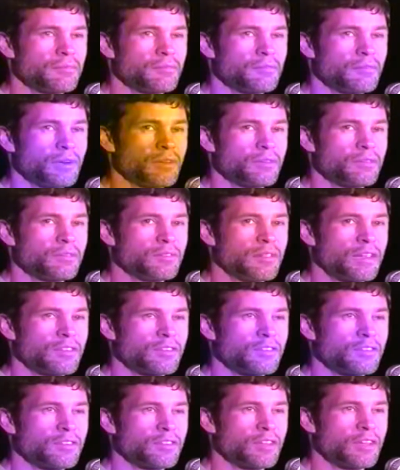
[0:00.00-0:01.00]
But
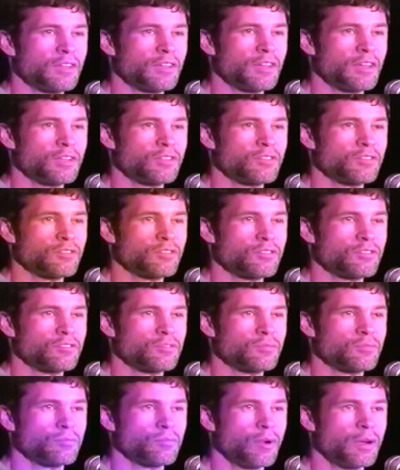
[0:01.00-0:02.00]
that's just
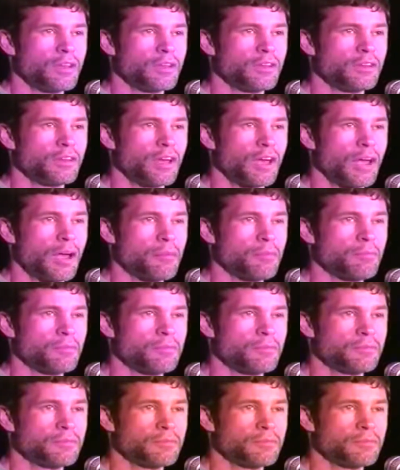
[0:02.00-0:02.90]
waiting to happen.